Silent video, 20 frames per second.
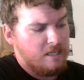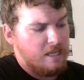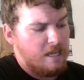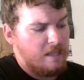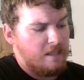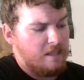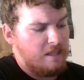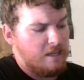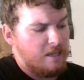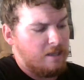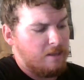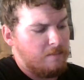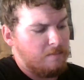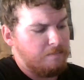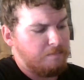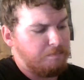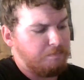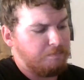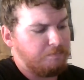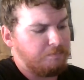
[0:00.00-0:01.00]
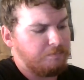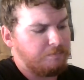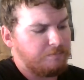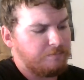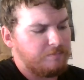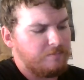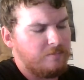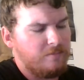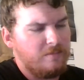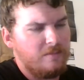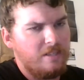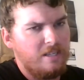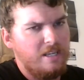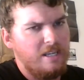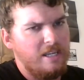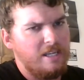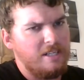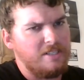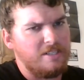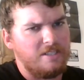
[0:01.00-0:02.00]
And then
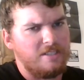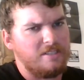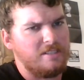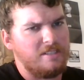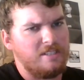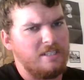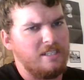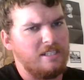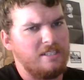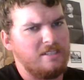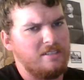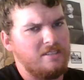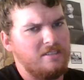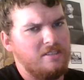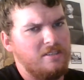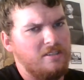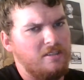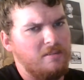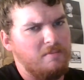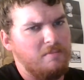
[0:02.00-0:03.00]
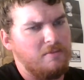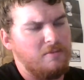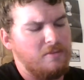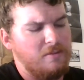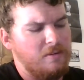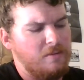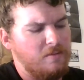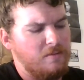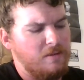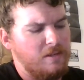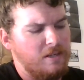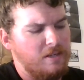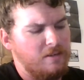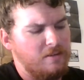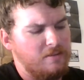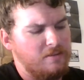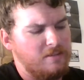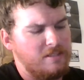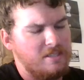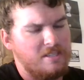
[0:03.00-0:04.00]
it just gets to the point
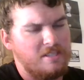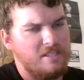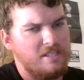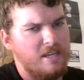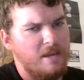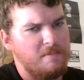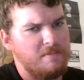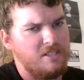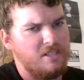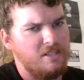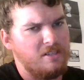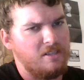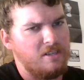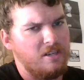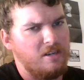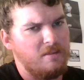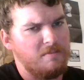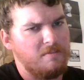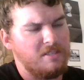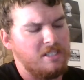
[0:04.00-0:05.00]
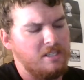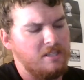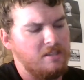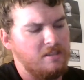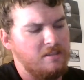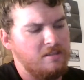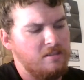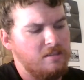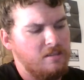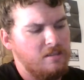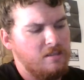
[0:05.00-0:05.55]
where deception comes in